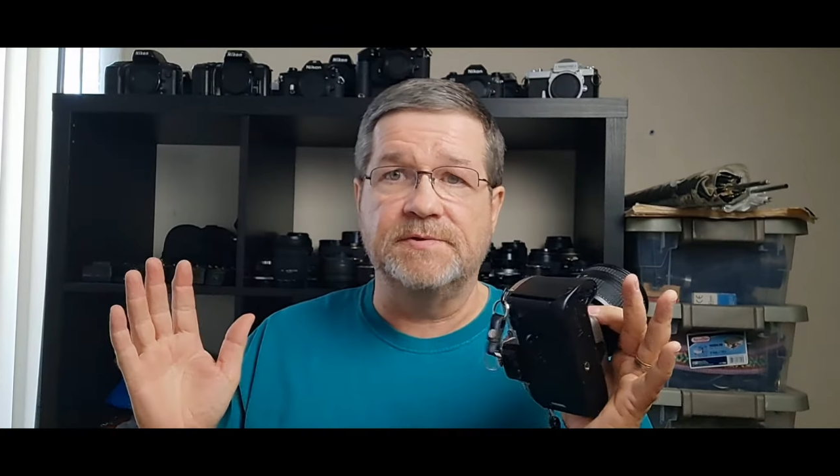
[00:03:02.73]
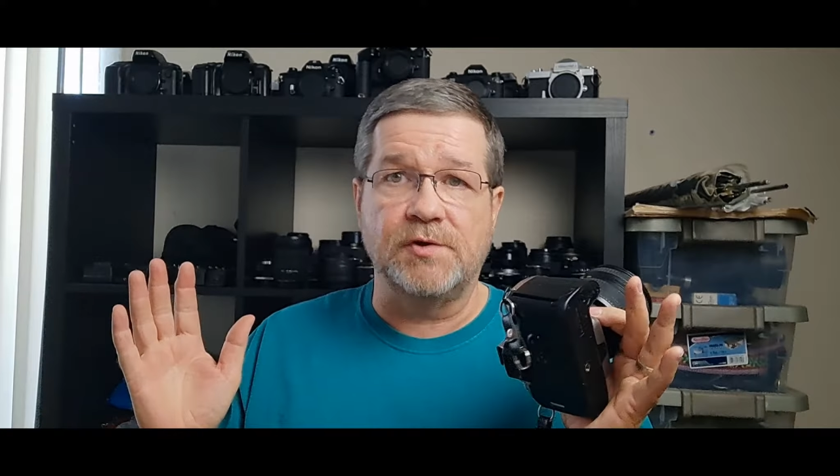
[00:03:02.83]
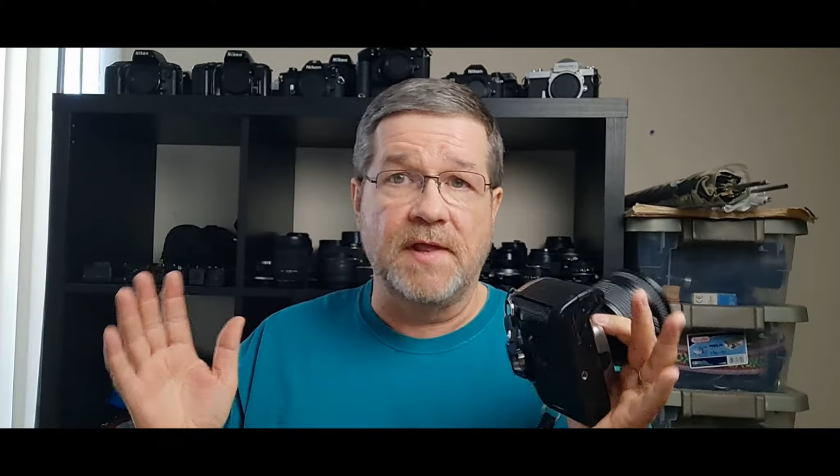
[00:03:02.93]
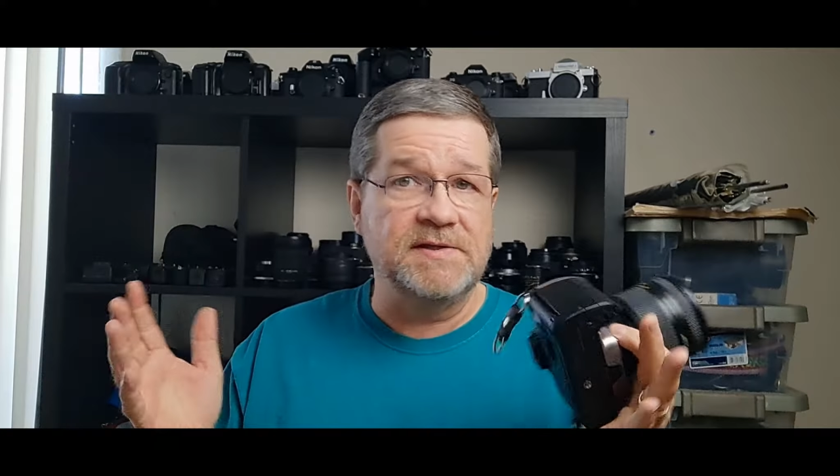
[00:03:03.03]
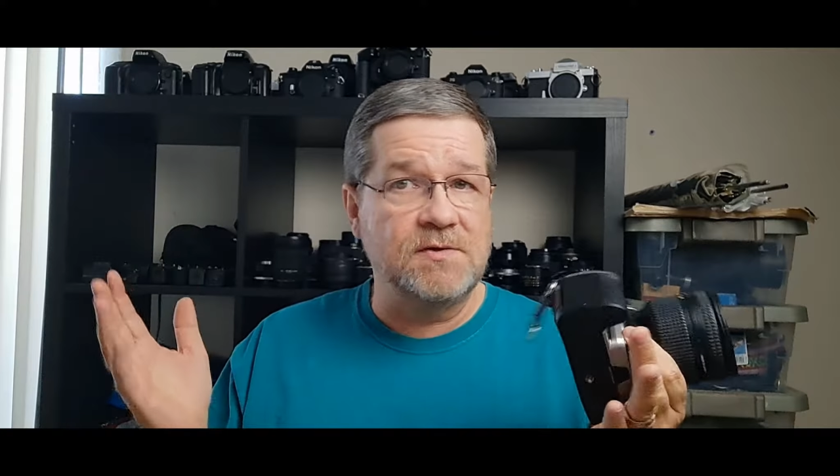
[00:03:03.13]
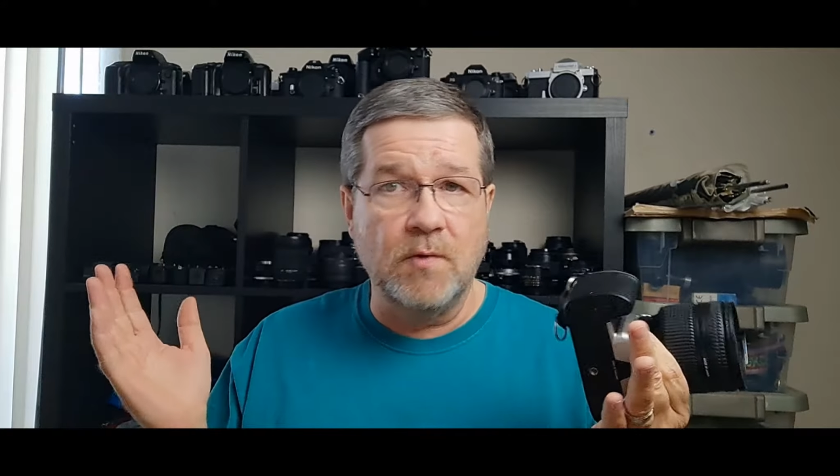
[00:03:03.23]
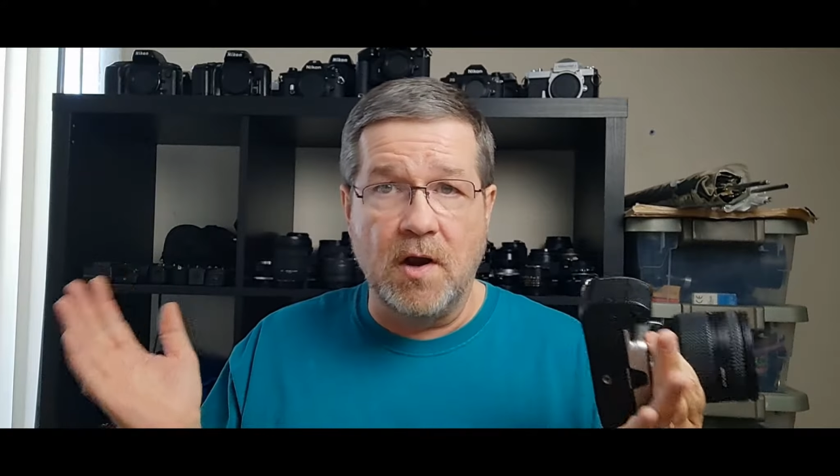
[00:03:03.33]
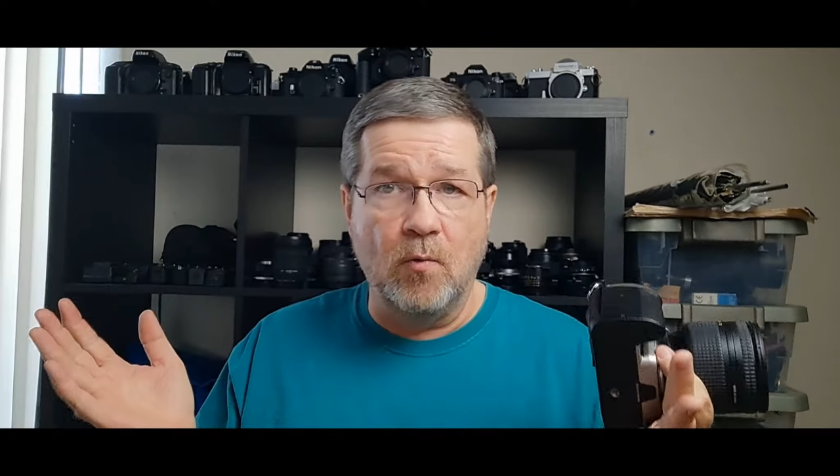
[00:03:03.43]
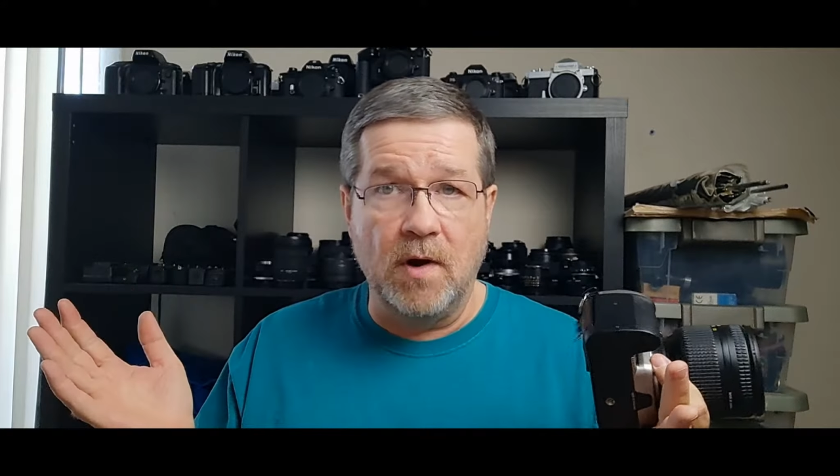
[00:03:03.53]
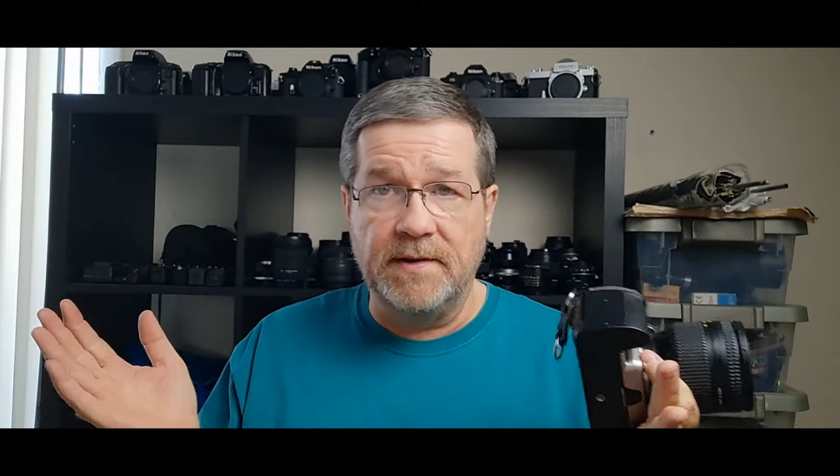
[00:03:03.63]
So that's the way I
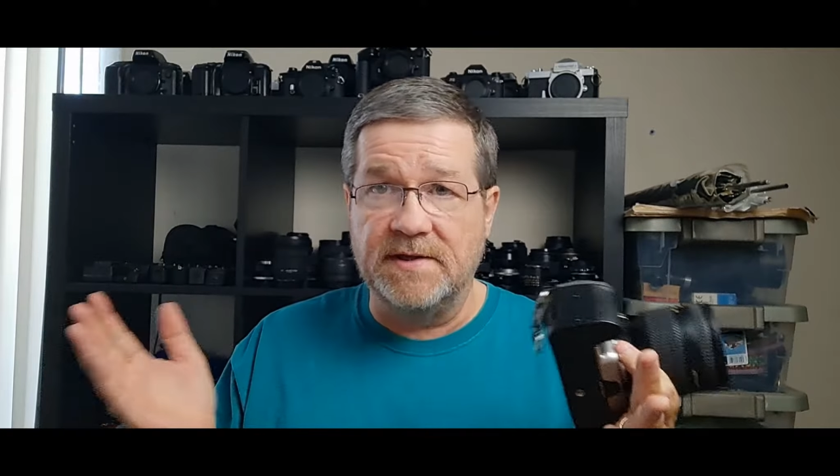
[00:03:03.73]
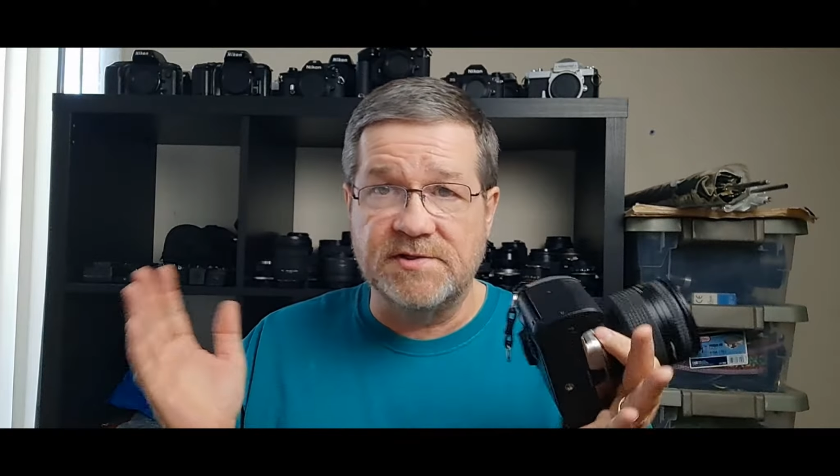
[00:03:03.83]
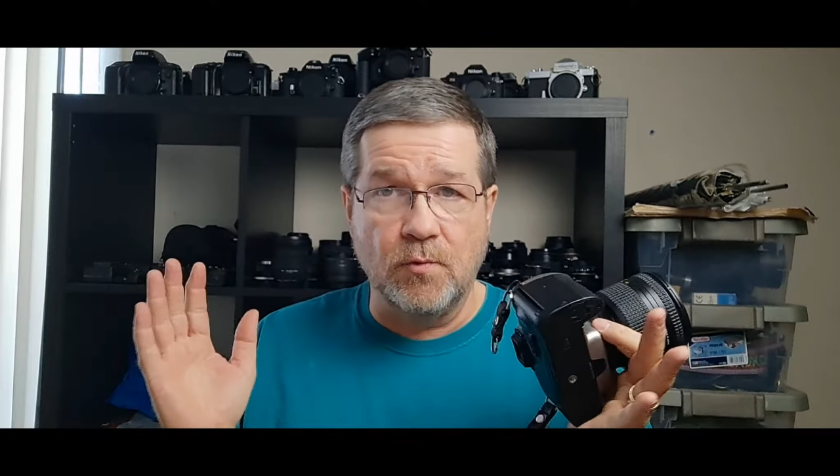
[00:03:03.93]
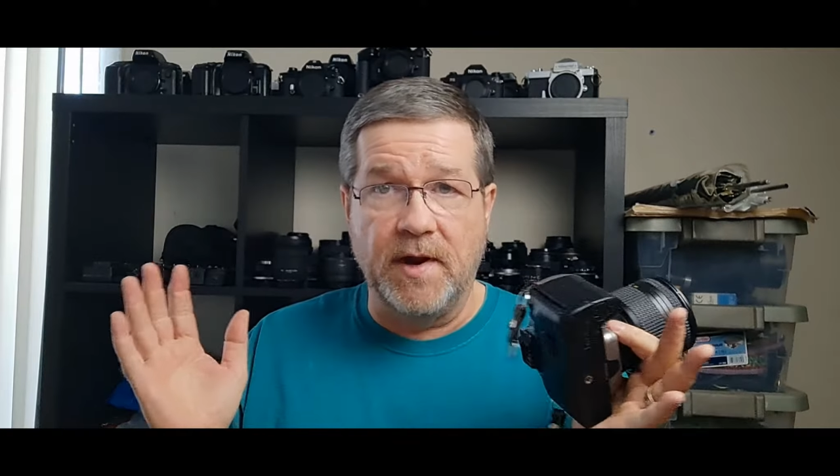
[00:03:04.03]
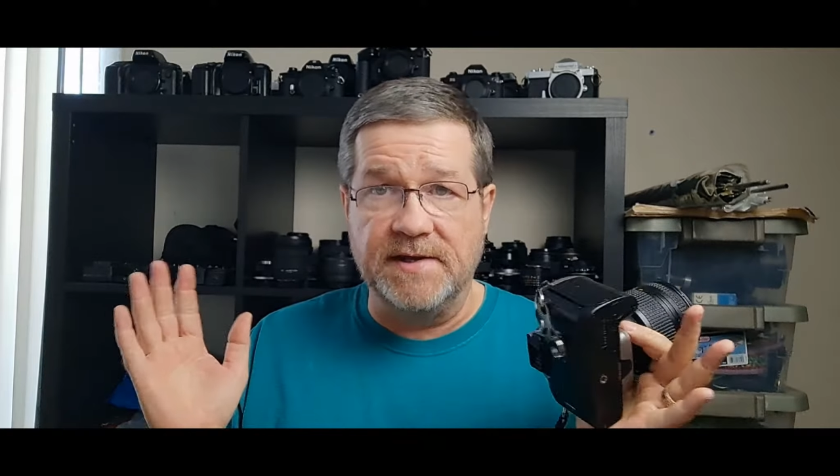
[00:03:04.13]
went, and that's the way